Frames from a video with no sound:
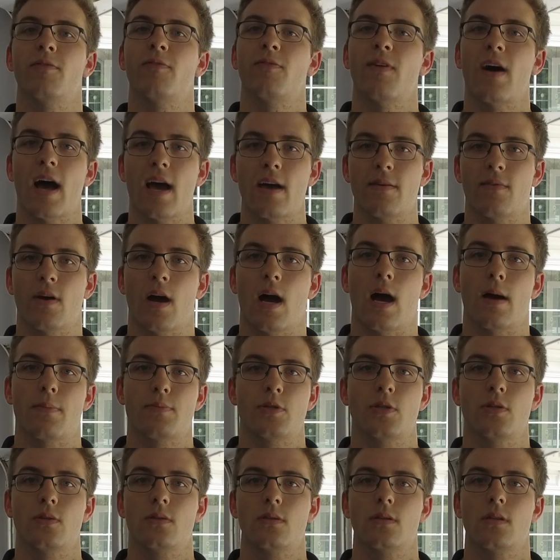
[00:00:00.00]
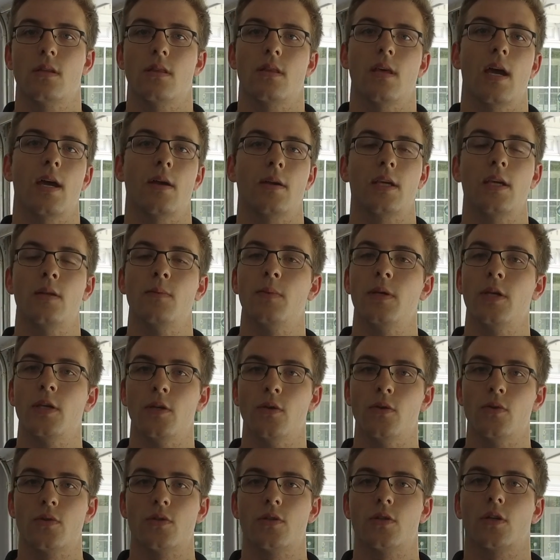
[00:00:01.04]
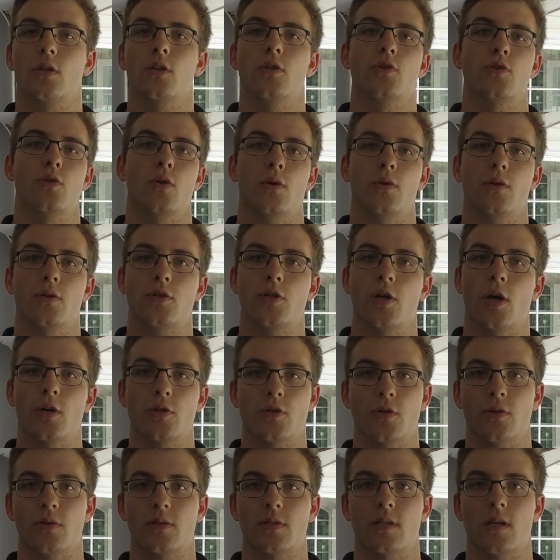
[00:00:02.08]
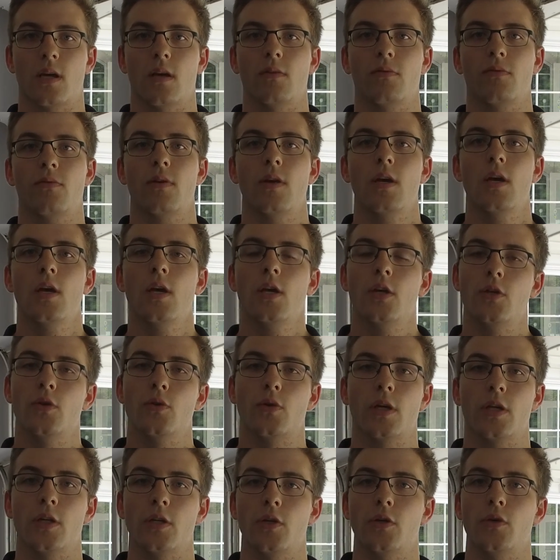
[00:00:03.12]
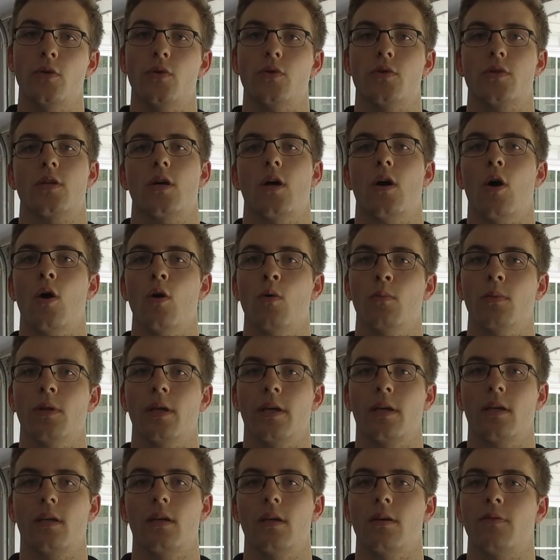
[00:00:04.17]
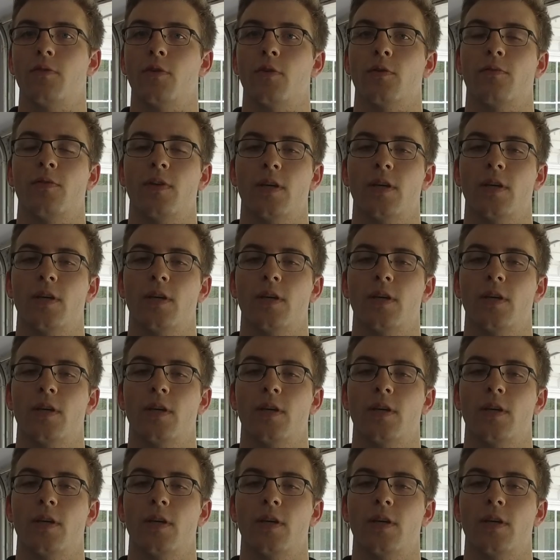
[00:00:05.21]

five options that can be used to control the charger itself. You can use HomeLink if your